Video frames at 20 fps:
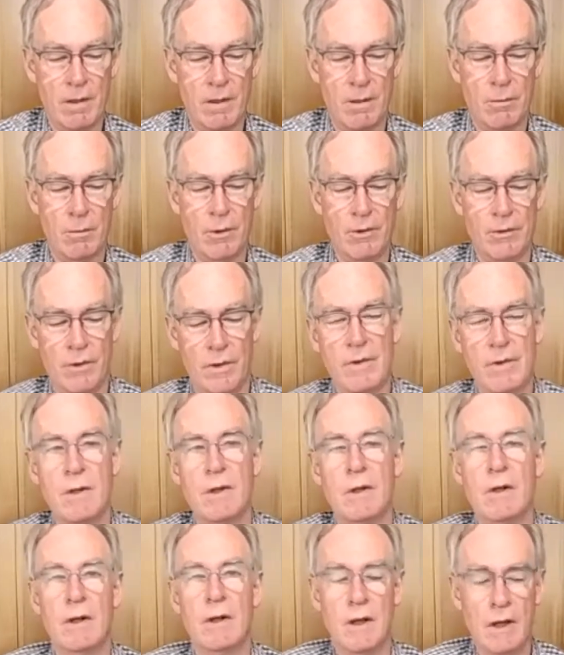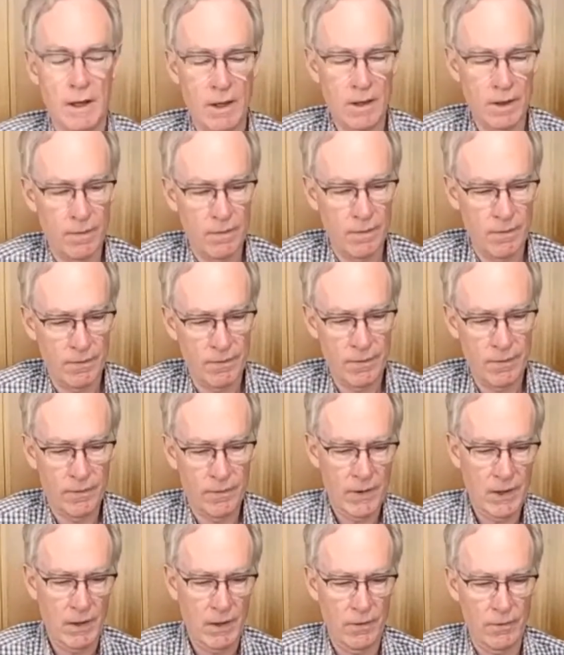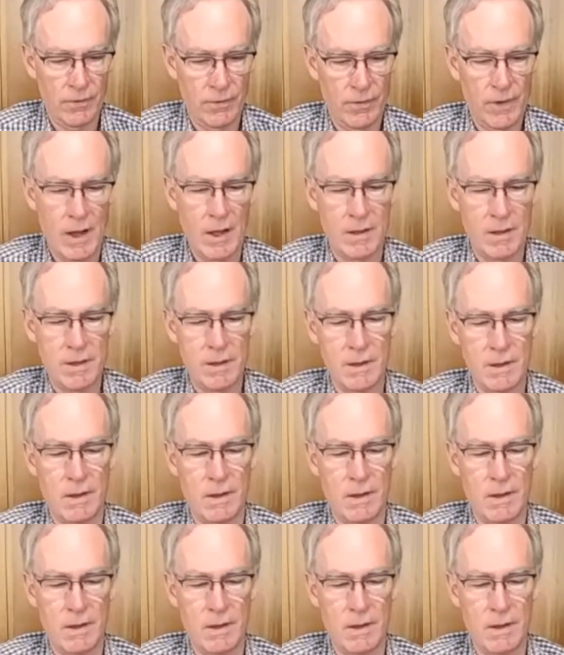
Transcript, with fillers: and it wasn't until the 1950s that